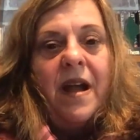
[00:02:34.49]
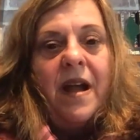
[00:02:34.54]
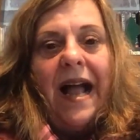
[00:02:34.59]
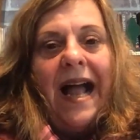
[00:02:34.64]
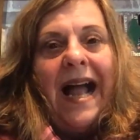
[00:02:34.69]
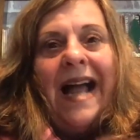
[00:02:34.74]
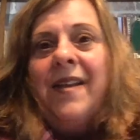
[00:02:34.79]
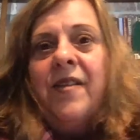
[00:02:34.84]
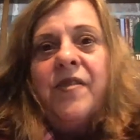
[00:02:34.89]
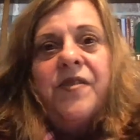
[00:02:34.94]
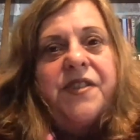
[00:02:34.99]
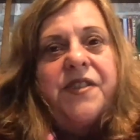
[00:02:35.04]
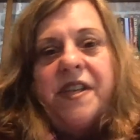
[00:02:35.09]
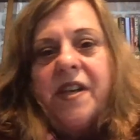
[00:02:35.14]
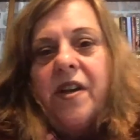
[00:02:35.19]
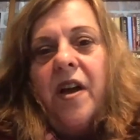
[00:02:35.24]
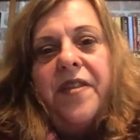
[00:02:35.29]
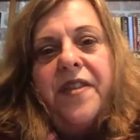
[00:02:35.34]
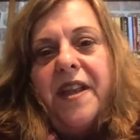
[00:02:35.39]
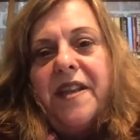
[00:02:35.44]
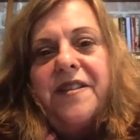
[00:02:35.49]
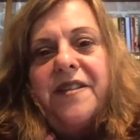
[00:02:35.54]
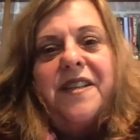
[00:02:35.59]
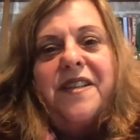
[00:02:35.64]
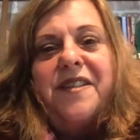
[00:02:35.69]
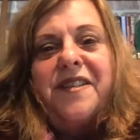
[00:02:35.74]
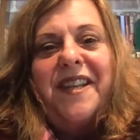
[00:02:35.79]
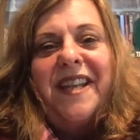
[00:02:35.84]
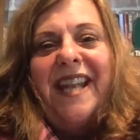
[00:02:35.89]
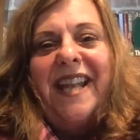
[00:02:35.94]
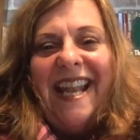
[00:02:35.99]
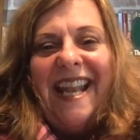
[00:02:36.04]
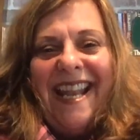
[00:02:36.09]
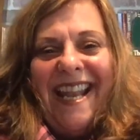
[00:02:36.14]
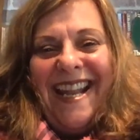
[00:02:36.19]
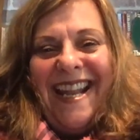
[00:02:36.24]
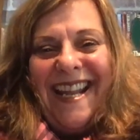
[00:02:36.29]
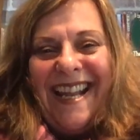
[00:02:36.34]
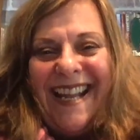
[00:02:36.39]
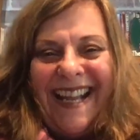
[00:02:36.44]
I don't see
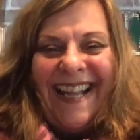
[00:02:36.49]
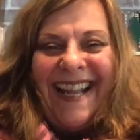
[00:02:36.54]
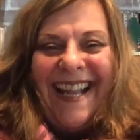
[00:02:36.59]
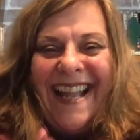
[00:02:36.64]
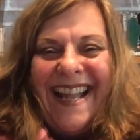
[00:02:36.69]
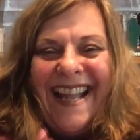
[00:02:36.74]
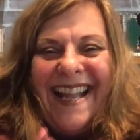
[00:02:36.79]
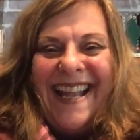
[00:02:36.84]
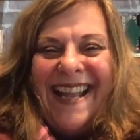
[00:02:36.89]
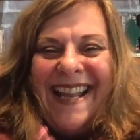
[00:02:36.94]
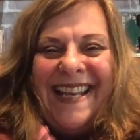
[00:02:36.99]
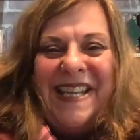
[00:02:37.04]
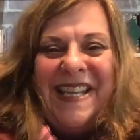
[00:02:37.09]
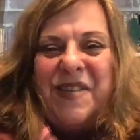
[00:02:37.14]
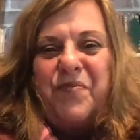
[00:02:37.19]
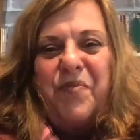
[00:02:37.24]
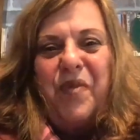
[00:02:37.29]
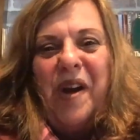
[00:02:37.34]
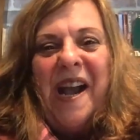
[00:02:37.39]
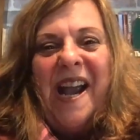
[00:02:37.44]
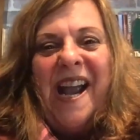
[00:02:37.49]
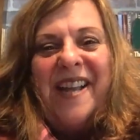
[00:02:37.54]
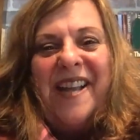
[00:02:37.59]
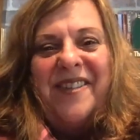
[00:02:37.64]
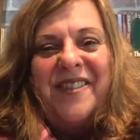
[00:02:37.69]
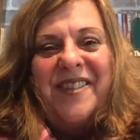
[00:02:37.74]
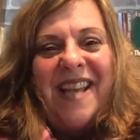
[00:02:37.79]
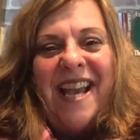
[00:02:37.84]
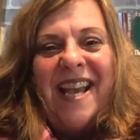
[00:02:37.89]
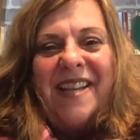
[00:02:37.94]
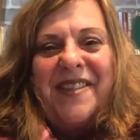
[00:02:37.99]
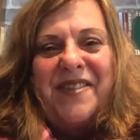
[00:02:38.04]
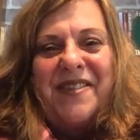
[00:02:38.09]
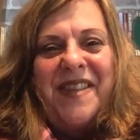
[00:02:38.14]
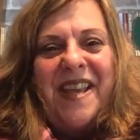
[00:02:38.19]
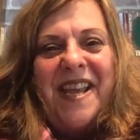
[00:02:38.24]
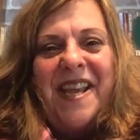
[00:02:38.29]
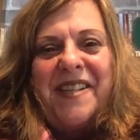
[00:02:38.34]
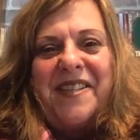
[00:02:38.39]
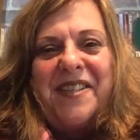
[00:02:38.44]
authenticity in these brands as
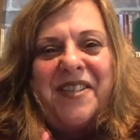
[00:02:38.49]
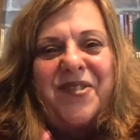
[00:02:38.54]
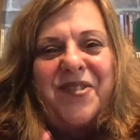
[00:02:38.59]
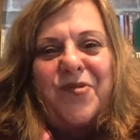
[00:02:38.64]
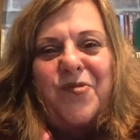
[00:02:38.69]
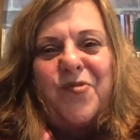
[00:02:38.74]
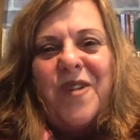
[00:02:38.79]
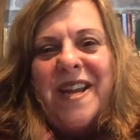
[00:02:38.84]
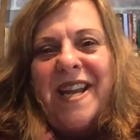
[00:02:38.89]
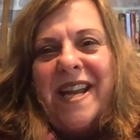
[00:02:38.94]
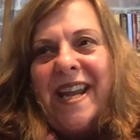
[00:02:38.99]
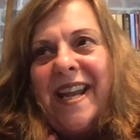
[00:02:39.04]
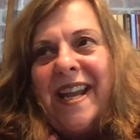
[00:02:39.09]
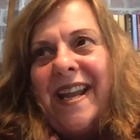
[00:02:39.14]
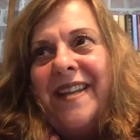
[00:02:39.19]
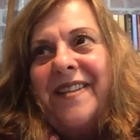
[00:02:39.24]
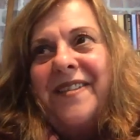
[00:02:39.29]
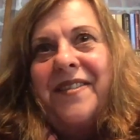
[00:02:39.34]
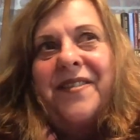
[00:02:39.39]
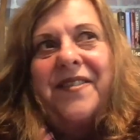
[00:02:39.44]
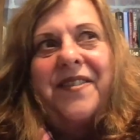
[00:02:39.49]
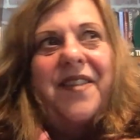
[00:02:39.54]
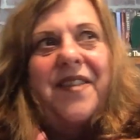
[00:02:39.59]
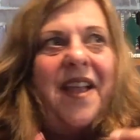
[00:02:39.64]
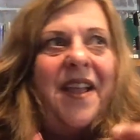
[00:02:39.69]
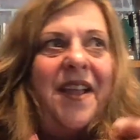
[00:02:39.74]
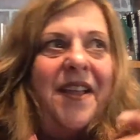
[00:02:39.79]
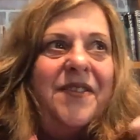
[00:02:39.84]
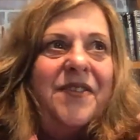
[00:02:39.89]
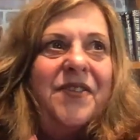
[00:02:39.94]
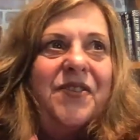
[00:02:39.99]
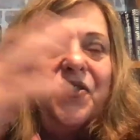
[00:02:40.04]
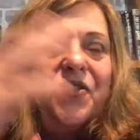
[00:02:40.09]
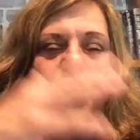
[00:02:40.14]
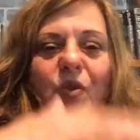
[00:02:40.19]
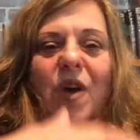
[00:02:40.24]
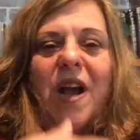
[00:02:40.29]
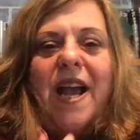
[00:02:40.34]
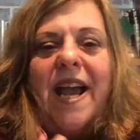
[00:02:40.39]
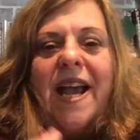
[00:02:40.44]
they swing and
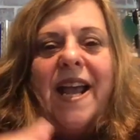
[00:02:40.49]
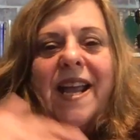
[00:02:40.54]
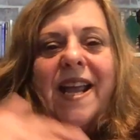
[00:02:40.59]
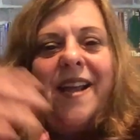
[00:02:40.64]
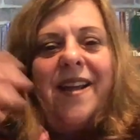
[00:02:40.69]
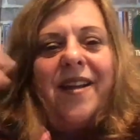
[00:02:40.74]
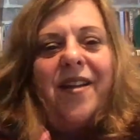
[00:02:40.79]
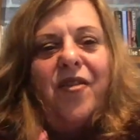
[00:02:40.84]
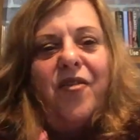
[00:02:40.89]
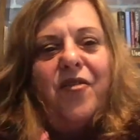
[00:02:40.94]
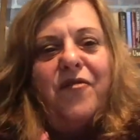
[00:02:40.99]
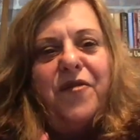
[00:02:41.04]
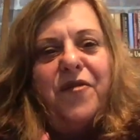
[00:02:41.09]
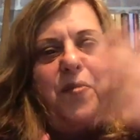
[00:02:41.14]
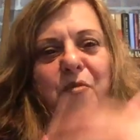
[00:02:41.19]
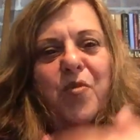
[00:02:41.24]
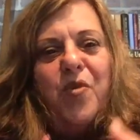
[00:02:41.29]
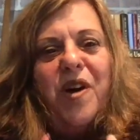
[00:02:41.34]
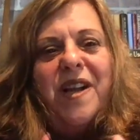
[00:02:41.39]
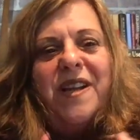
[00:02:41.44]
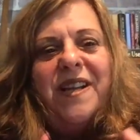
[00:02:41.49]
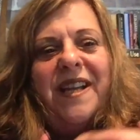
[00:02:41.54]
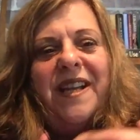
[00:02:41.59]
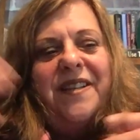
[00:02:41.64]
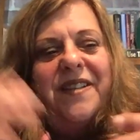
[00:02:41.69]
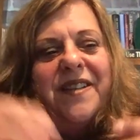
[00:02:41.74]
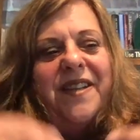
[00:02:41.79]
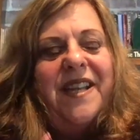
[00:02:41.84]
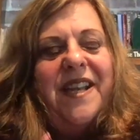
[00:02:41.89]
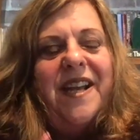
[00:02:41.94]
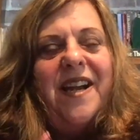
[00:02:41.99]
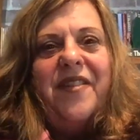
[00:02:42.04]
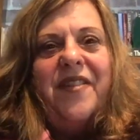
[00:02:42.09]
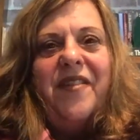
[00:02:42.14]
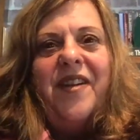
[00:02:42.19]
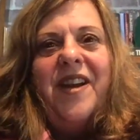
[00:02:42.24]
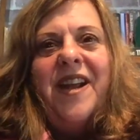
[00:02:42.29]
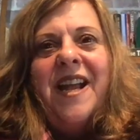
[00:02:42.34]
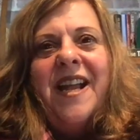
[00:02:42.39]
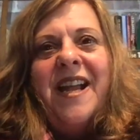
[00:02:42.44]
sway and go from one end to the other.
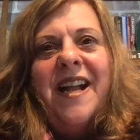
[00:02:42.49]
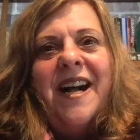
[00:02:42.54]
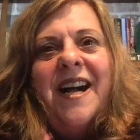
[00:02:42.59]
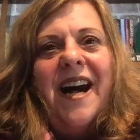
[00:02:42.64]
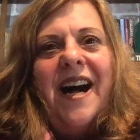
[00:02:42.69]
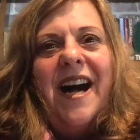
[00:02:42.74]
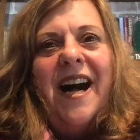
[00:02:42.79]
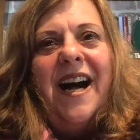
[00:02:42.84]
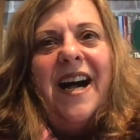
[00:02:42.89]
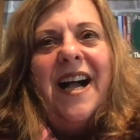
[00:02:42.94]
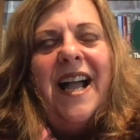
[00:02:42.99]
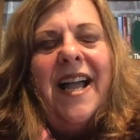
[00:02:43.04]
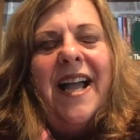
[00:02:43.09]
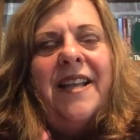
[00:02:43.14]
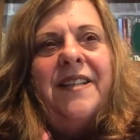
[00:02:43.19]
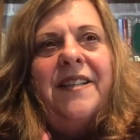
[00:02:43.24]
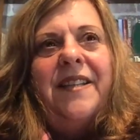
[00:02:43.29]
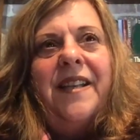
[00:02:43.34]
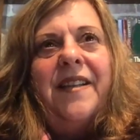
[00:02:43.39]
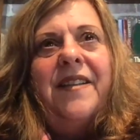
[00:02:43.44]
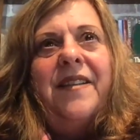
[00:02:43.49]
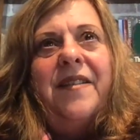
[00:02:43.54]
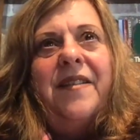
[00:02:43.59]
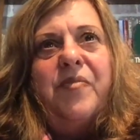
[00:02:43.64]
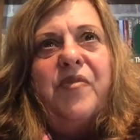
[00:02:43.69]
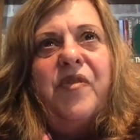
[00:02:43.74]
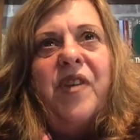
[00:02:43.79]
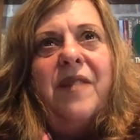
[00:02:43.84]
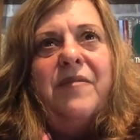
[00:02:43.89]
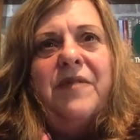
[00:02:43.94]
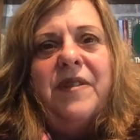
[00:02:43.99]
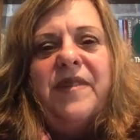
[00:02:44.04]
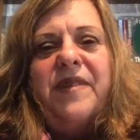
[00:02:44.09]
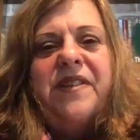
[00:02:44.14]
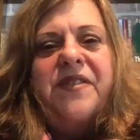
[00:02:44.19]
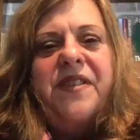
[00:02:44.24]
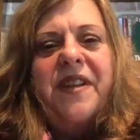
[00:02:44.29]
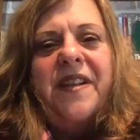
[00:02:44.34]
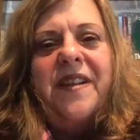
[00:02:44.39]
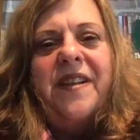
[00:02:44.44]
And the problem
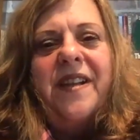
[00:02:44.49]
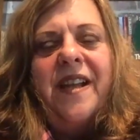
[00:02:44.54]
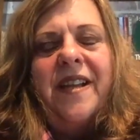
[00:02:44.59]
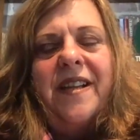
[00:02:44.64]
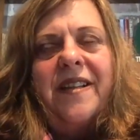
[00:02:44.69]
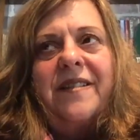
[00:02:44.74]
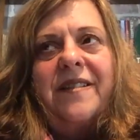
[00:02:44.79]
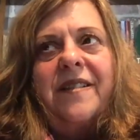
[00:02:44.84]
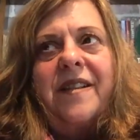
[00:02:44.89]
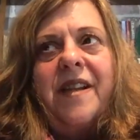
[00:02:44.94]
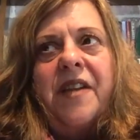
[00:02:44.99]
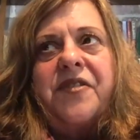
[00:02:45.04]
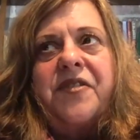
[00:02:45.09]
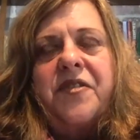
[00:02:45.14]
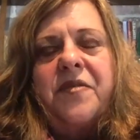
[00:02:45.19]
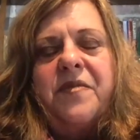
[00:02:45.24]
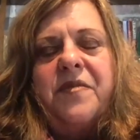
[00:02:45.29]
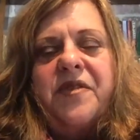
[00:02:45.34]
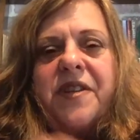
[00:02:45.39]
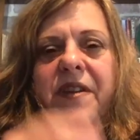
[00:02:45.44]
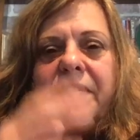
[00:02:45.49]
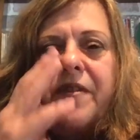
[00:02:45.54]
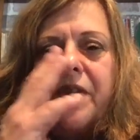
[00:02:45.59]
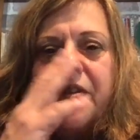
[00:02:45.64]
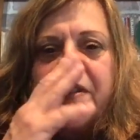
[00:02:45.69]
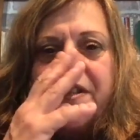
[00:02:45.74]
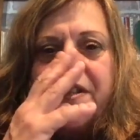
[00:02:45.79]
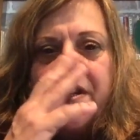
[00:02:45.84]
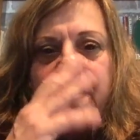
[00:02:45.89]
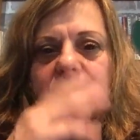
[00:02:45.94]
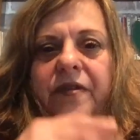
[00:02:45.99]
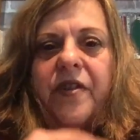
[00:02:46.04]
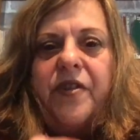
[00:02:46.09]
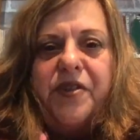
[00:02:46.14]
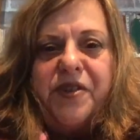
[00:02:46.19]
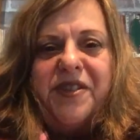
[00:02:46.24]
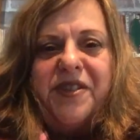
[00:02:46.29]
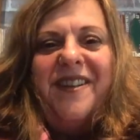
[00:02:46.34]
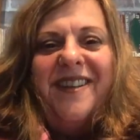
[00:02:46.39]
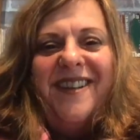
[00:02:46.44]
is that customers have good
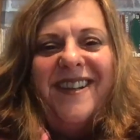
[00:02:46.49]
sniffers